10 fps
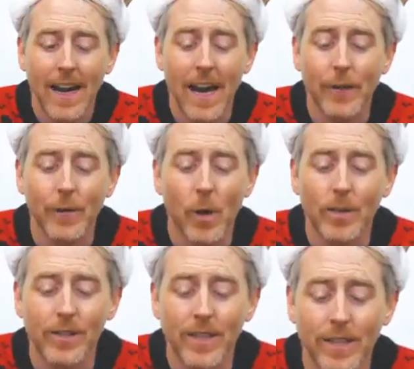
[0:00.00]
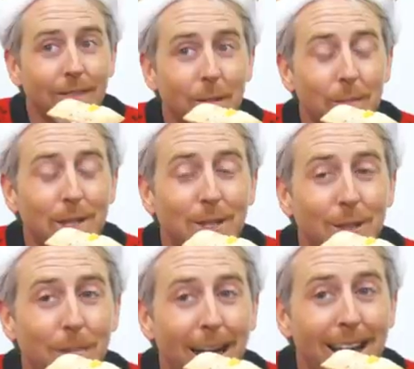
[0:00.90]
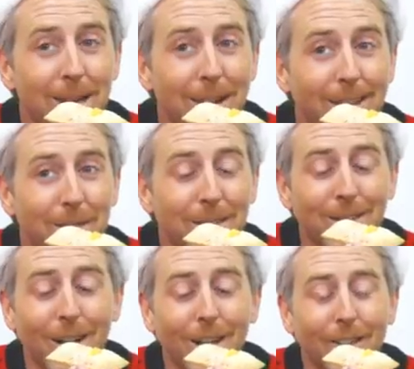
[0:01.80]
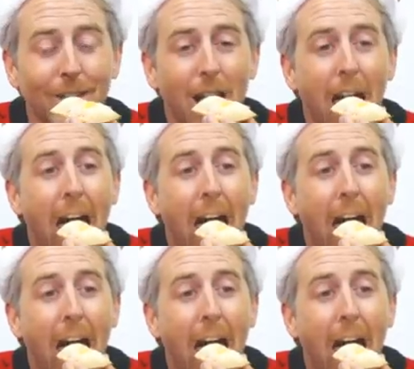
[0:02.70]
I don't know what's in it. Mystery pie about to be solved.